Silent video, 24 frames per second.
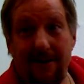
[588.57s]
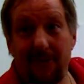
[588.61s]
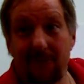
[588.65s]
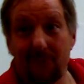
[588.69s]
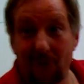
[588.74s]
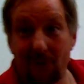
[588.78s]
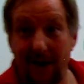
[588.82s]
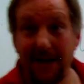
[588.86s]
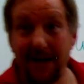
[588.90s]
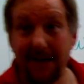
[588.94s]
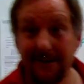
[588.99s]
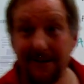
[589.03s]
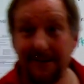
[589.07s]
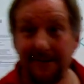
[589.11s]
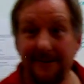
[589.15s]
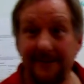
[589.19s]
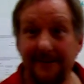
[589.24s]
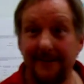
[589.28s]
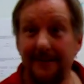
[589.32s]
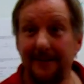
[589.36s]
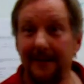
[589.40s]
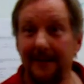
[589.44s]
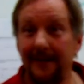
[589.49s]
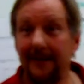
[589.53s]
Right?
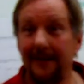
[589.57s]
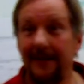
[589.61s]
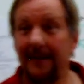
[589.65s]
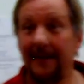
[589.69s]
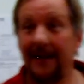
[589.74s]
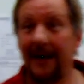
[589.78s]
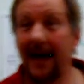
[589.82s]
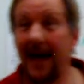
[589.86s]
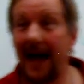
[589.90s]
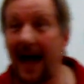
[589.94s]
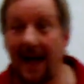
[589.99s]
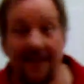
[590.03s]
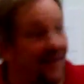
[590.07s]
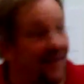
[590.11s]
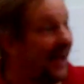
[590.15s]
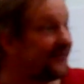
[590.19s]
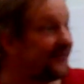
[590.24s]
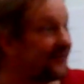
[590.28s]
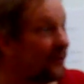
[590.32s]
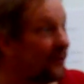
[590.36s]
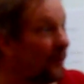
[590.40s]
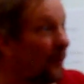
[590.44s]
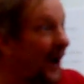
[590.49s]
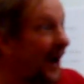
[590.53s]
And
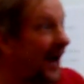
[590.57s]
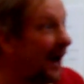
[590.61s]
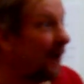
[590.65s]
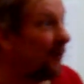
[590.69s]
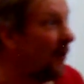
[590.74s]
that's the way I